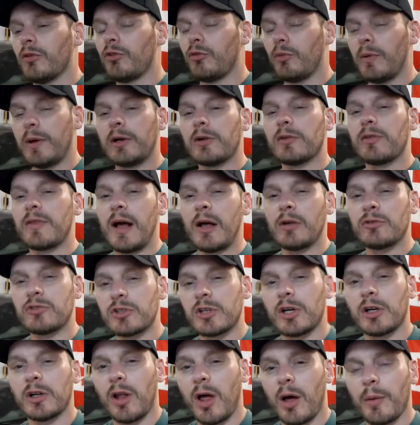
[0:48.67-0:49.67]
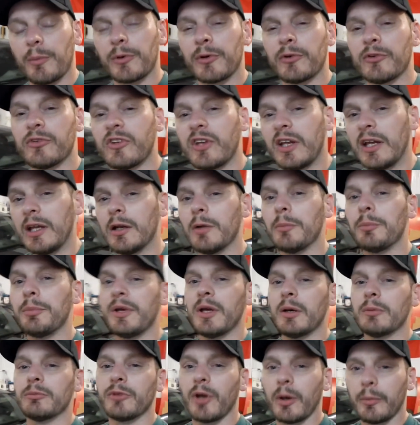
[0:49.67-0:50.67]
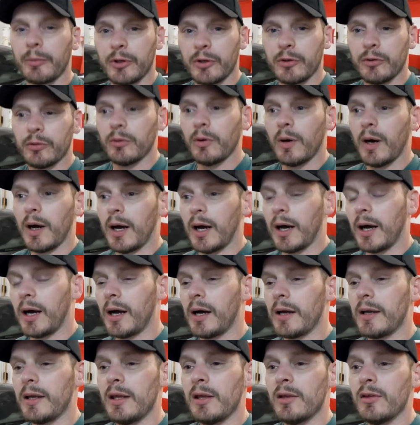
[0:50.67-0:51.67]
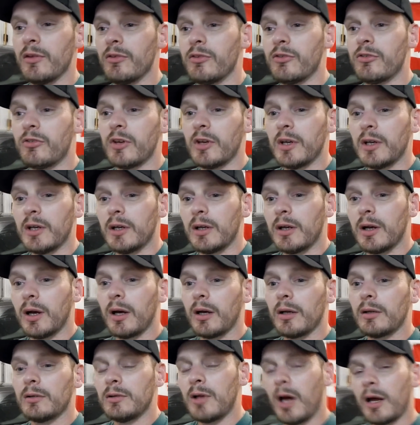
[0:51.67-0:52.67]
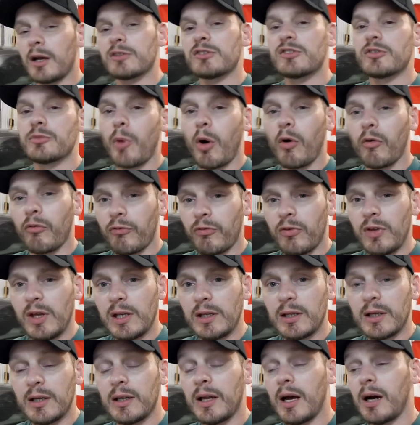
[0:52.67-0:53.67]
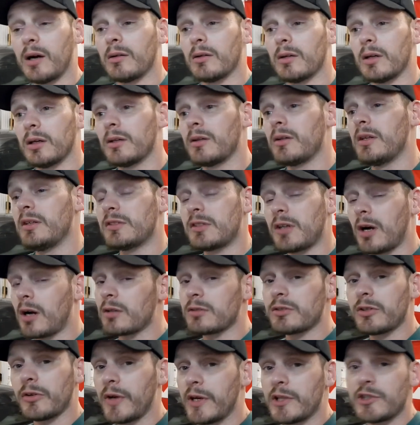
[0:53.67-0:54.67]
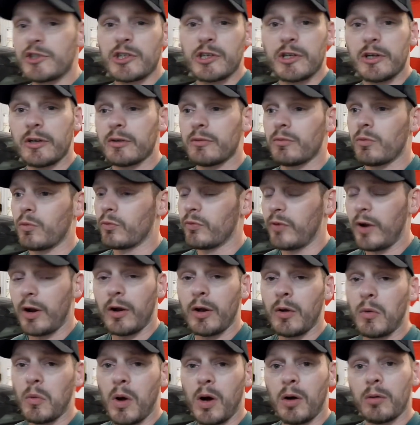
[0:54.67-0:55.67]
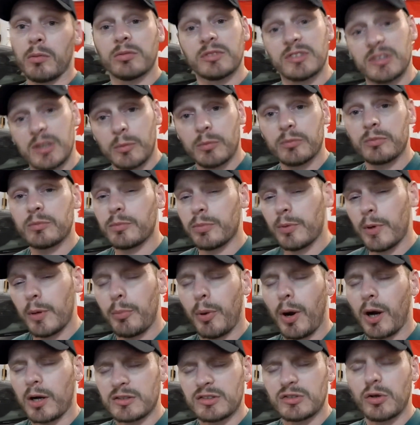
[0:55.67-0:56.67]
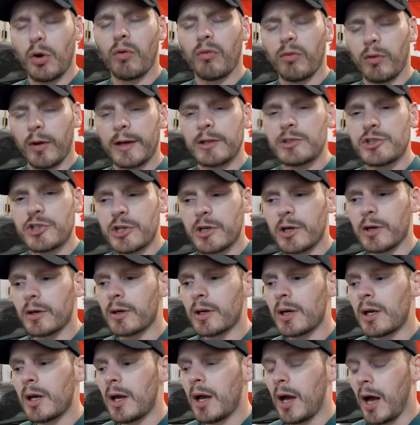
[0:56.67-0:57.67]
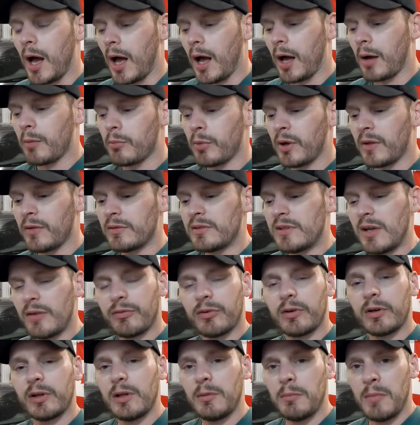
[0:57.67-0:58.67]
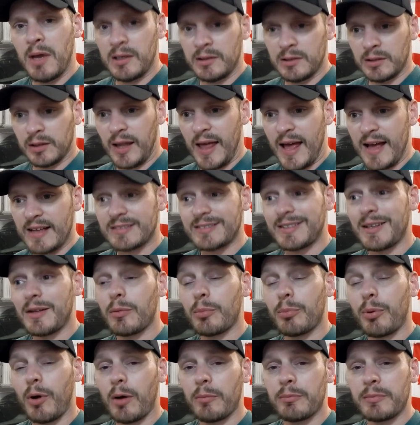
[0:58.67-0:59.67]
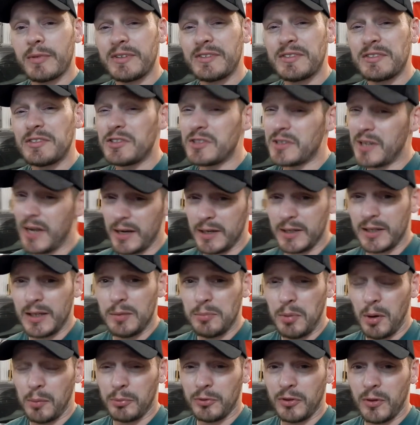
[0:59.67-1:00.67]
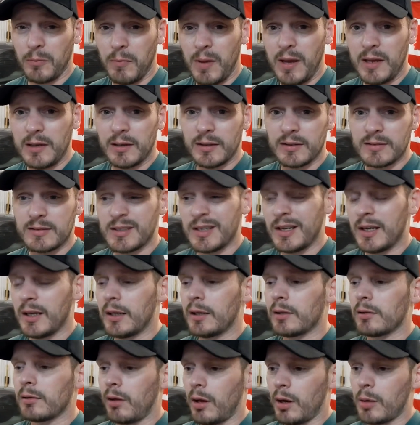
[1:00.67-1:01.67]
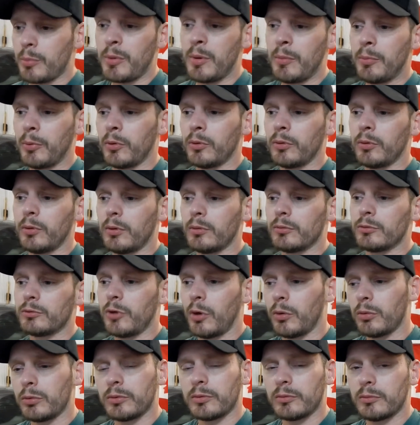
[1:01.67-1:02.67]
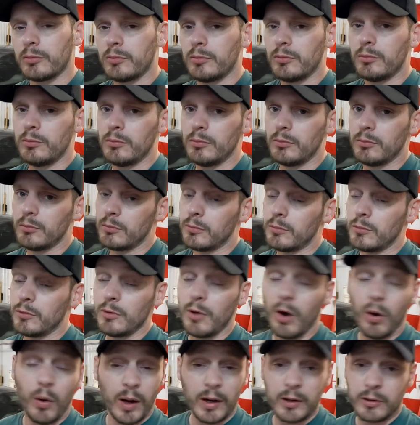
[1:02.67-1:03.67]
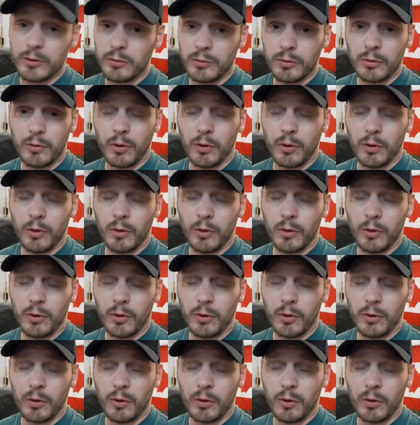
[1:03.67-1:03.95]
300,000 kilometers in a BMW is not a small feat. Now, these cars are engineered very well, some parts over-engineered, but definitely made to last. Problem is you've got to keep up with the maintenance. A lot of people don't know how to do